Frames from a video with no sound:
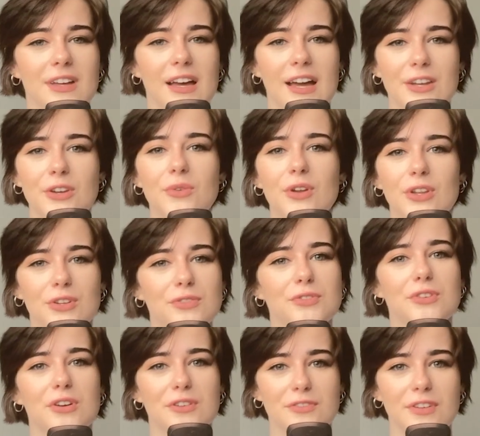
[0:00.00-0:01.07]
I know a lot of
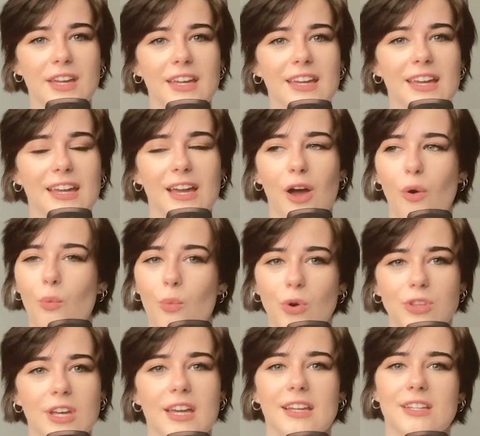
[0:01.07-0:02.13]
you are thinking,
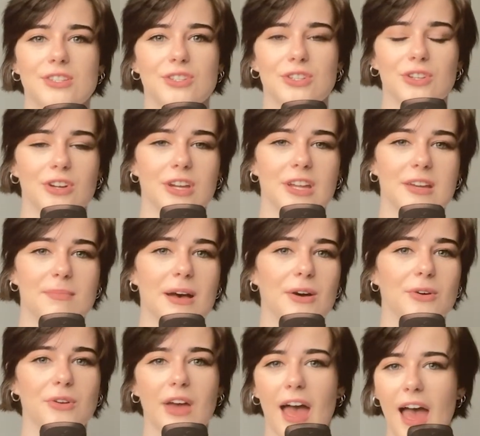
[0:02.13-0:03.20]
what the heck is she talking about?